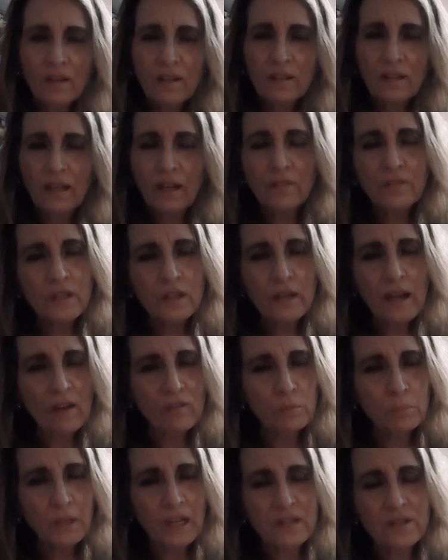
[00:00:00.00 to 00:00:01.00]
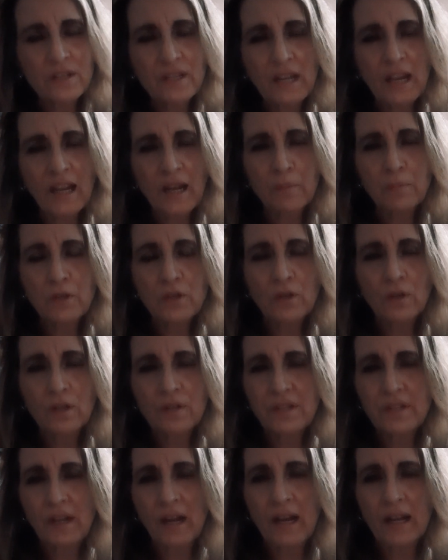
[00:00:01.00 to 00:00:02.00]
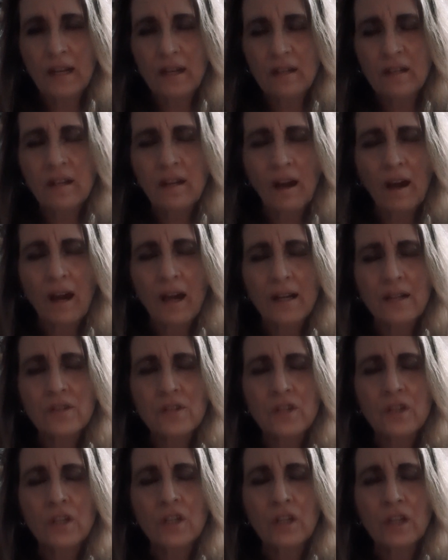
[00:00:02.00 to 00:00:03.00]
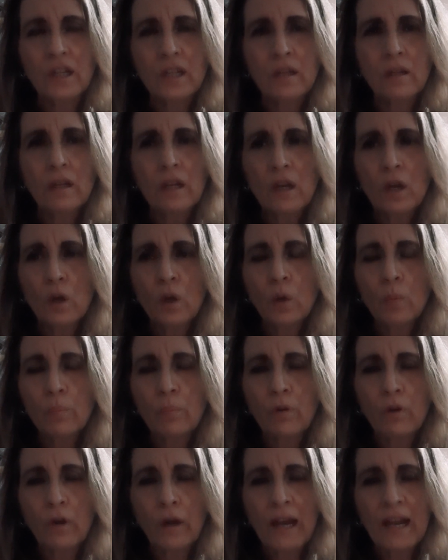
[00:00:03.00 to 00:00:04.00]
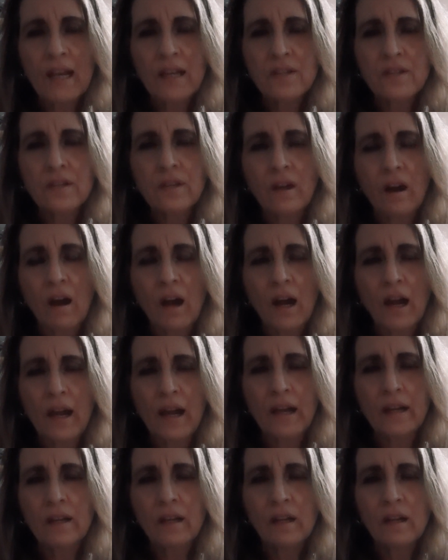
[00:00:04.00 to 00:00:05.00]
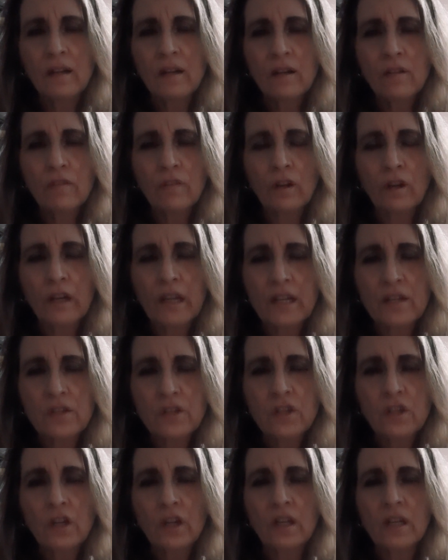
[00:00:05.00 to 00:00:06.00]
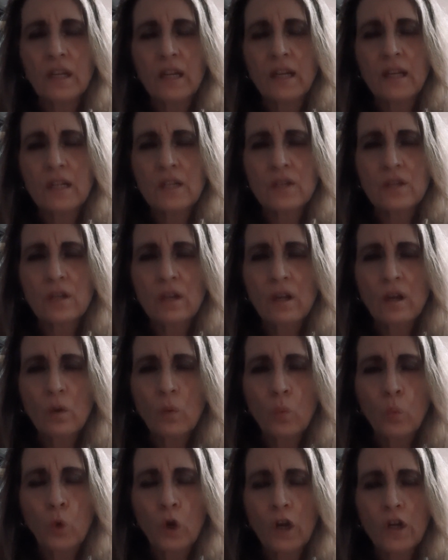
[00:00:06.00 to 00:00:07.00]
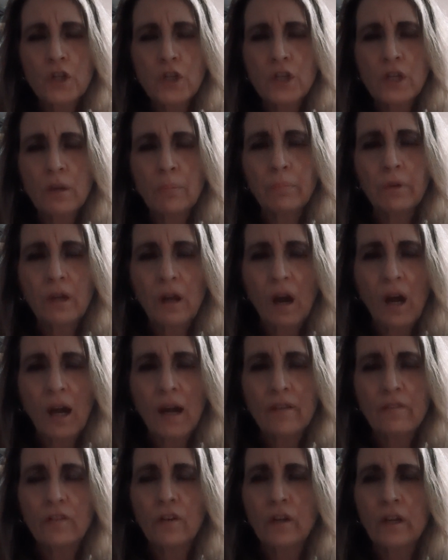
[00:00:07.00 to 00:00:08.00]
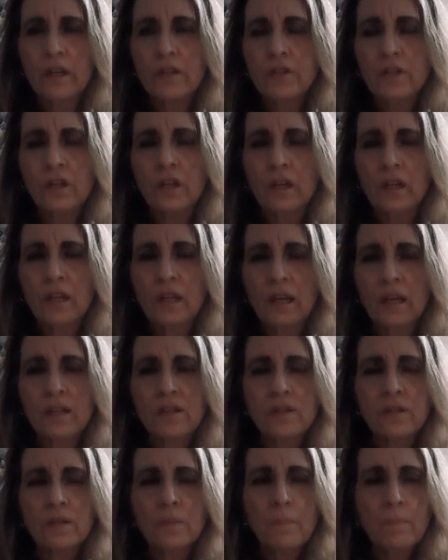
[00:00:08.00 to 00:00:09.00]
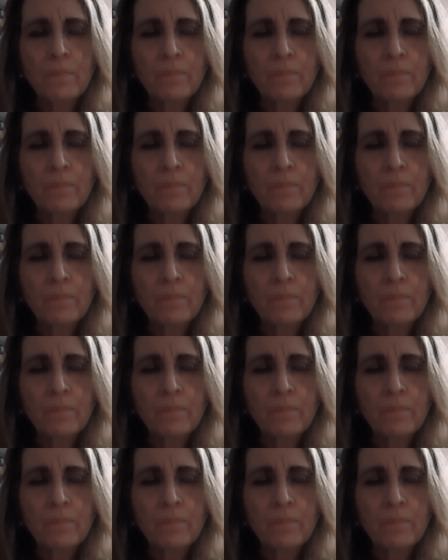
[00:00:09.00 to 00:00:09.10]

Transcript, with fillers: Love you. Have a blessed day. I'm so excited. God is good. Praise God for his goodness. Worship God for his goodness.